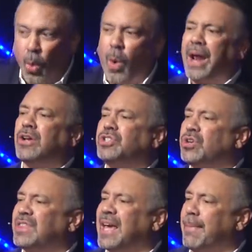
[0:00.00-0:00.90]
Why don't
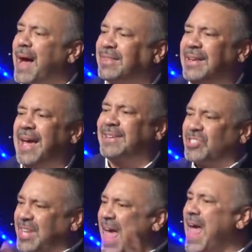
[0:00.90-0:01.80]
you think about the
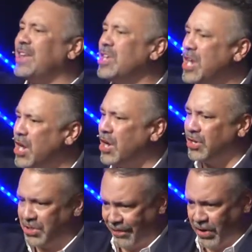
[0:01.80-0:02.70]
next 10
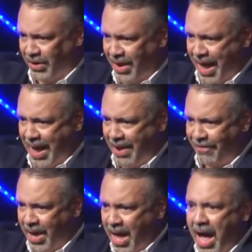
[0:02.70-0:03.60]
years of your life
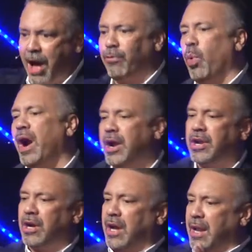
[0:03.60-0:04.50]
of where
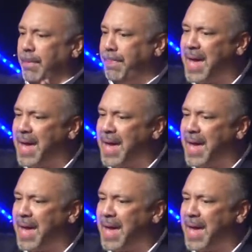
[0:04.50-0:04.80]
you're going to